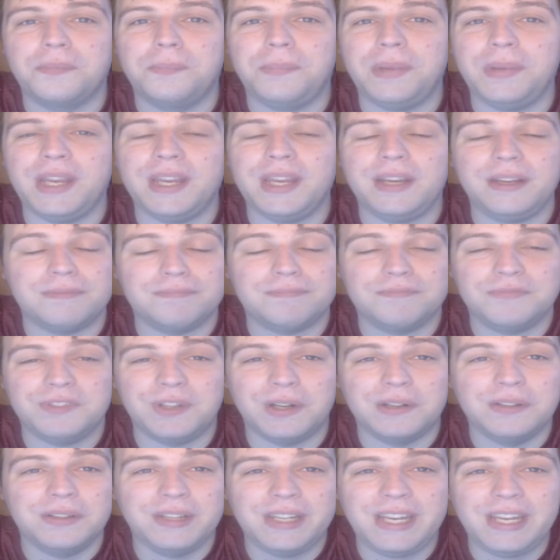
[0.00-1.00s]
being,
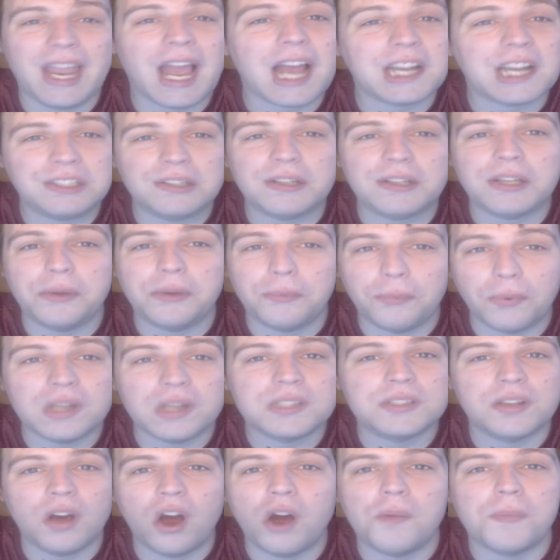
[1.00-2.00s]
well, he actually
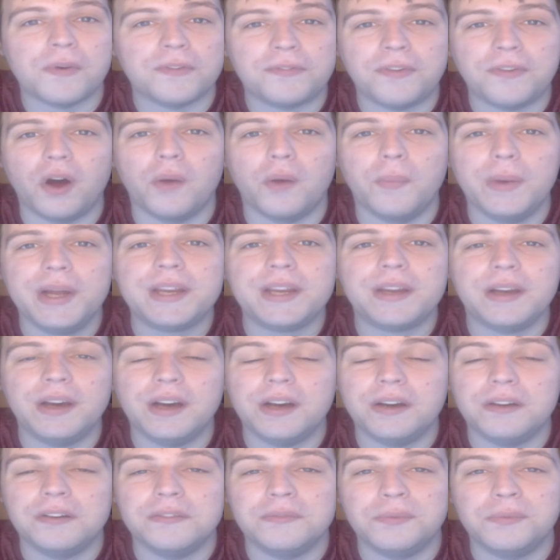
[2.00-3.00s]
was
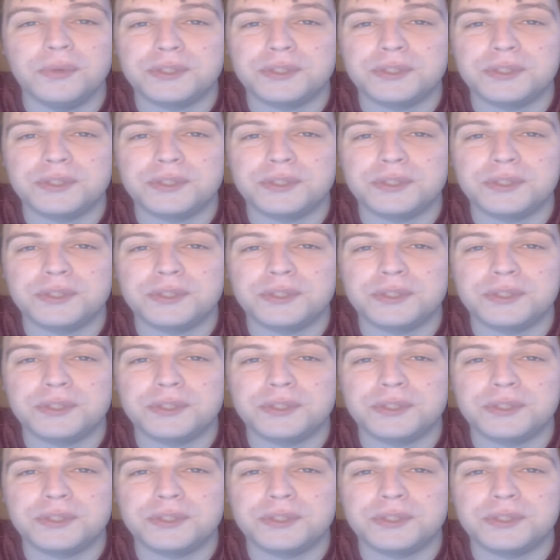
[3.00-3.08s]
homophobic.